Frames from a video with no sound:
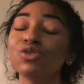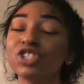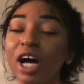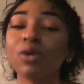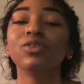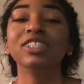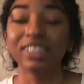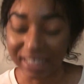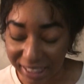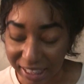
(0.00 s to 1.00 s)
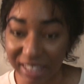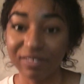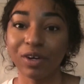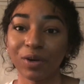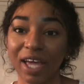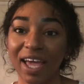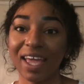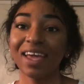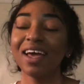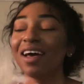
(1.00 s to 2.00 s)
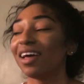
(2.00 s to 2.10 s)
you shall receive, okay?